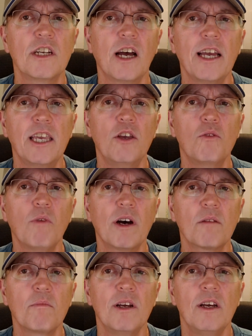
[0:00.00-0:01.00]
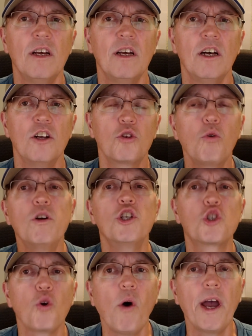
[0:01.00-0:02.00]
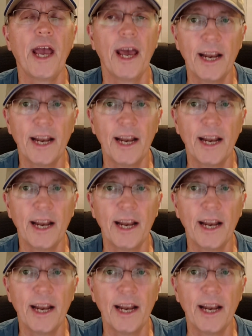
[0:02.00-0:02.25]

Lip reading: in hiking, you want them to enjoy it.